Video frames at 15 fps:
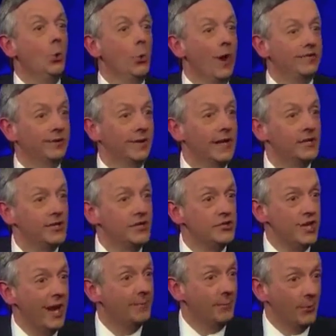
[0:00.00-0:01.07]

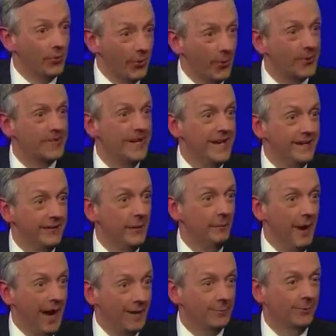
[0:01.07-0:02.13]
Revelation chapter 13 in the
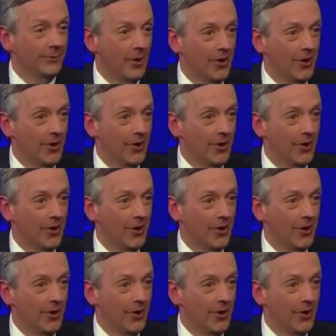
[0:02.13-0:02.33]
Bible